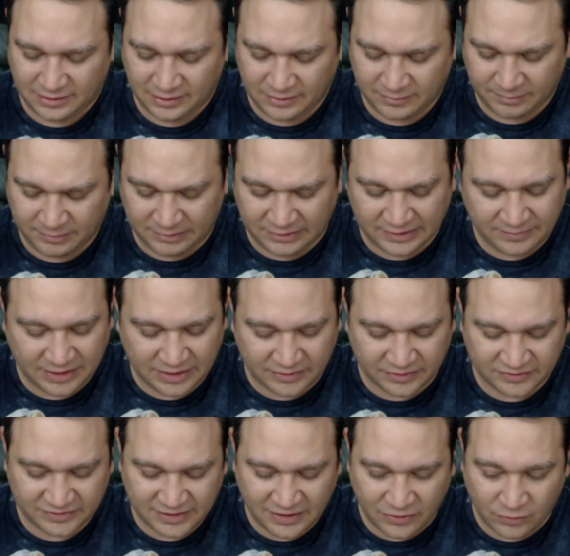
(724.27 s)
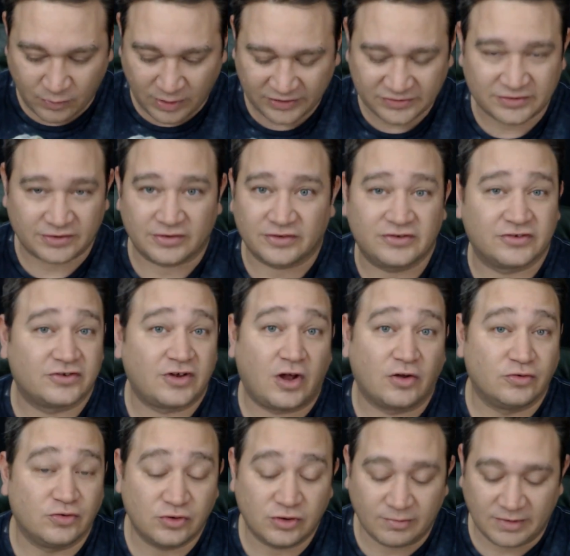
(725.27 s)
You know, living on the Southwest here, this is
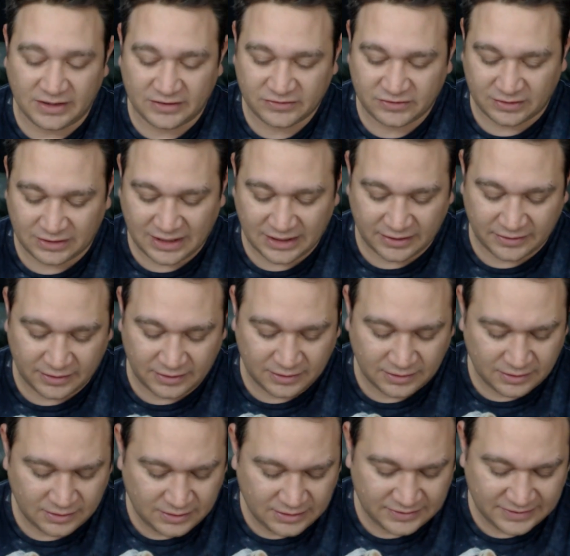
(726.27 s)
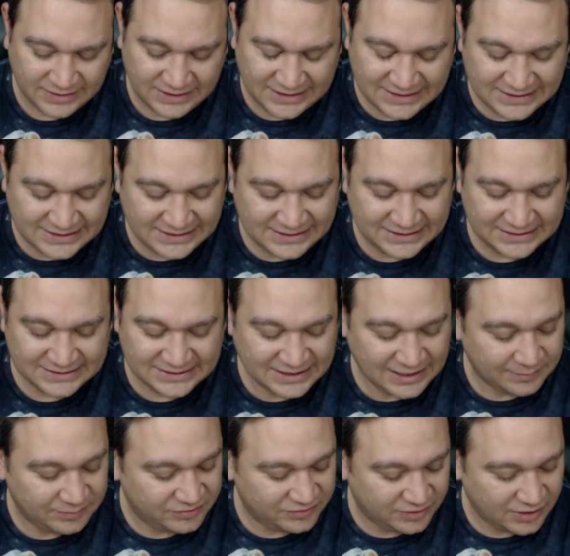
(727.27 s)
all new to me. So a lot of the Indian
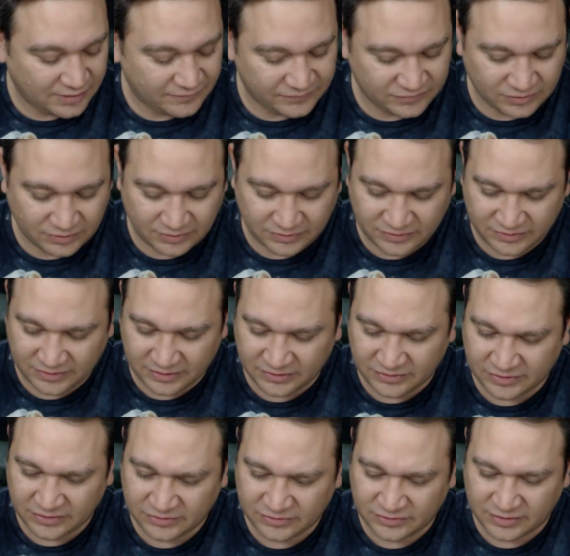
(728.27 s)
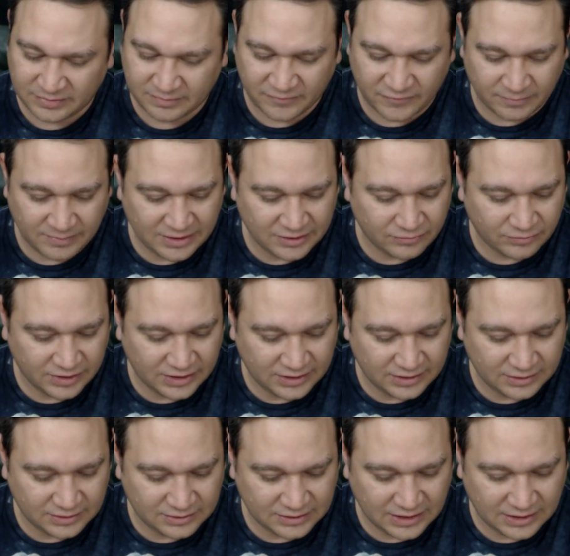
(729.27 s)
type stuff. So it's interesting for me to
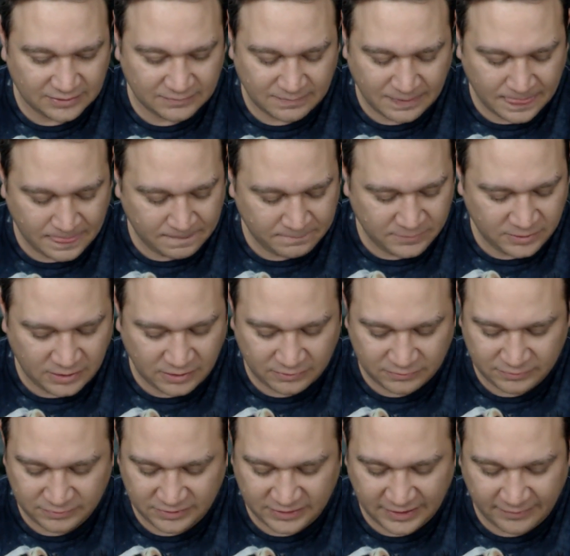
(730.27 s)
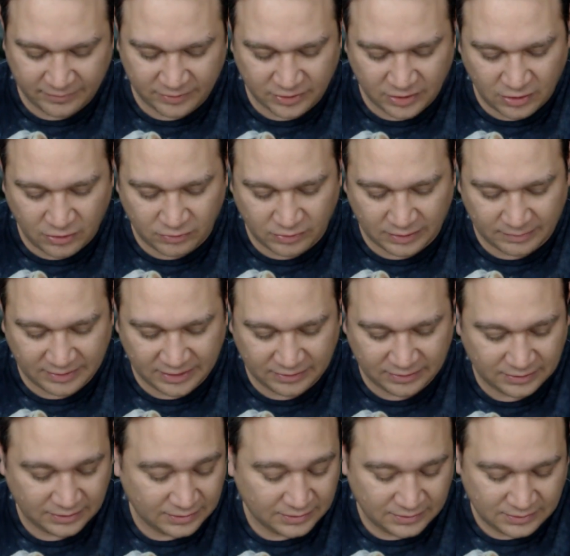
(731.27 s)
read, and then you know, you never know. I
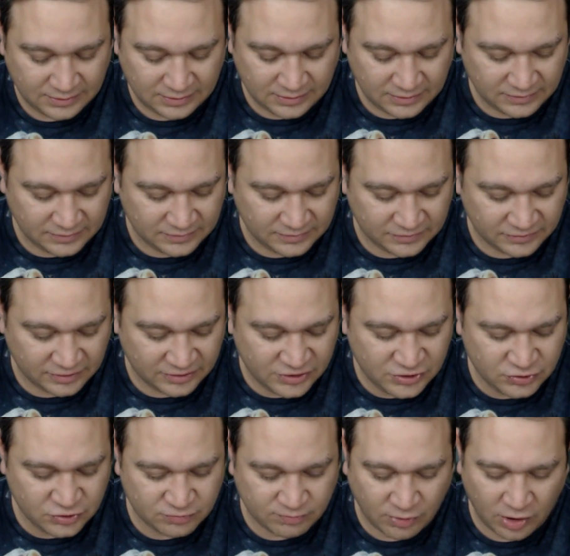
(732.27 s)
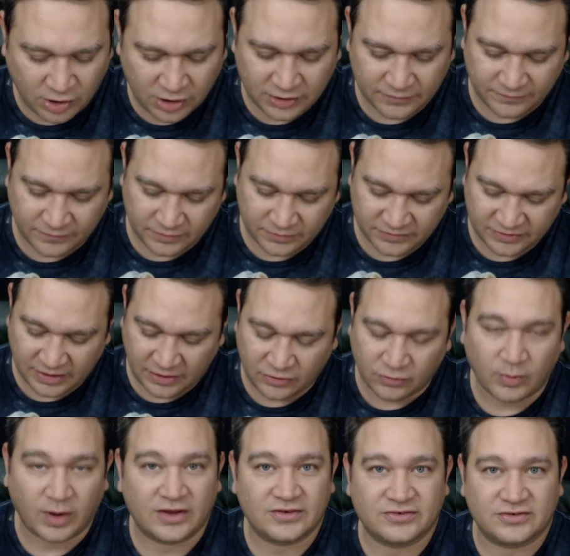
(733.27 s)
mean, there's a huge market for
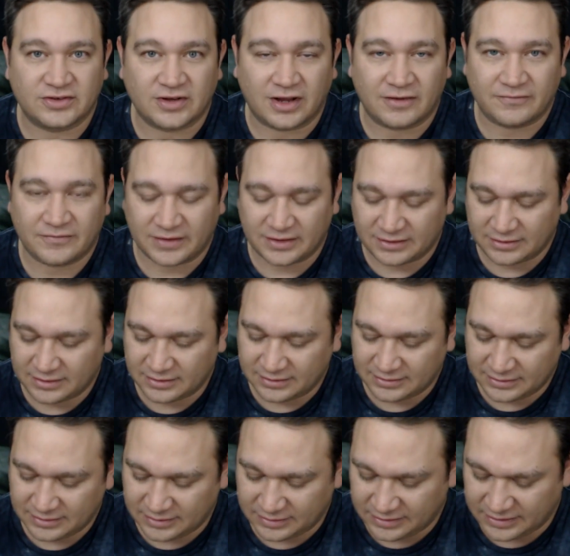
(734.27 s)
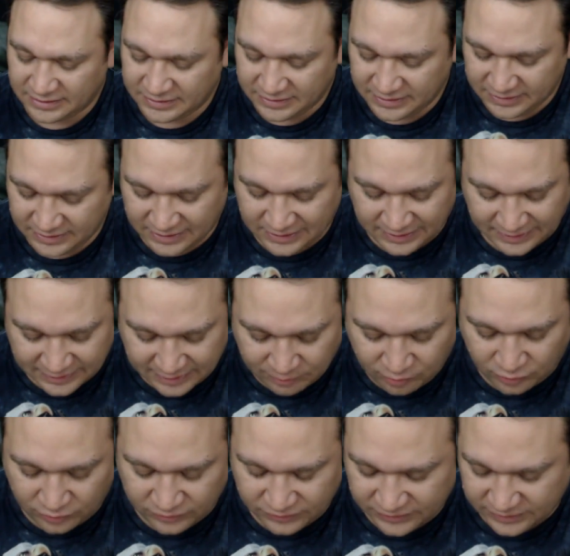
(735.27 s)
Southwest stuff and Indian
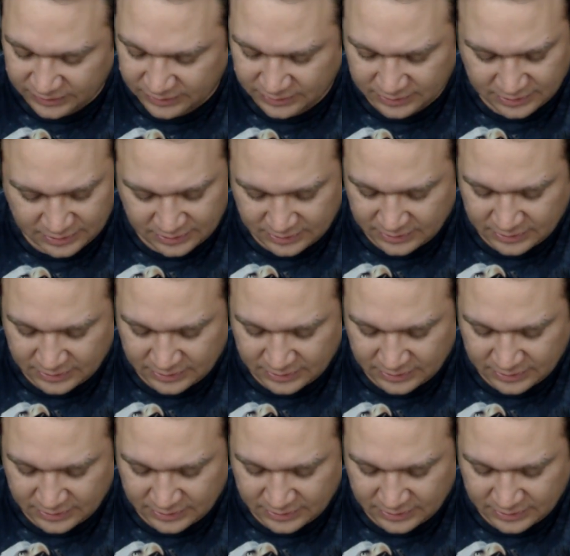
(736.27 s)
collectibles, and